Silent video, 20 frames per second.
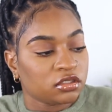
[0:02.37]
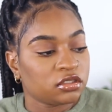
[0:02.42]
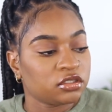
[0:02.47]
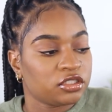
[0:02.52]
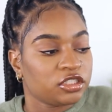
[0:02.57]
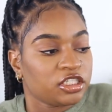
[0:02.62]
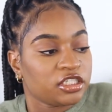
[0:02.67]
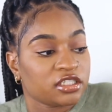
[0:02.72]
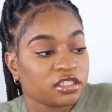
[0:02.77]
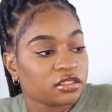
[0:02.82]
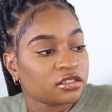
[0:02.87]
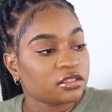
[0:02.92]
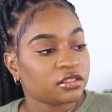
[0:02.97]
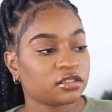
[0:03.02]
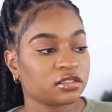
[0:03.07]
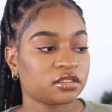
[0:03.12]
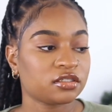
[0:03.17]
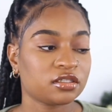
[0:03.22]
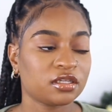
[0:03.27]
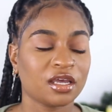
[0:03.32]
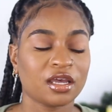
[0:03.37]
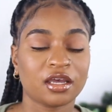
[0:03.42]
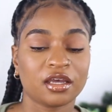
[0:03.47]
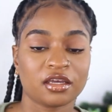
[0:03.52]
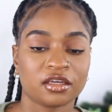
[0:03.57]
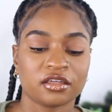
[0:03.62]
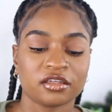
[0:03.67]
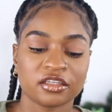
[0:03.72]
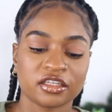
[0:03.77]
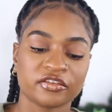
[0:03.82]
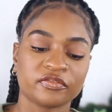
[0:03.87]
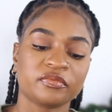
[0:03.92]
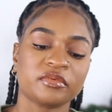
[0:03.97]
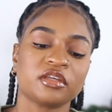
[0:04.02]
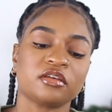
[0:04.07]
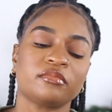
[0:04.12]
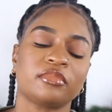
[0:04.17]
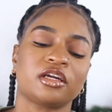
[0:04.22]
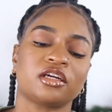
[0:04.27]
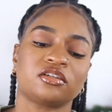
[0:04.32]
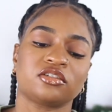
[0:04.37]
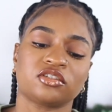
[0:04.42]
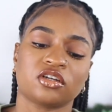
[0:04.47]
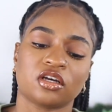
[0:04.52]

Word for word: Jesus, give me a better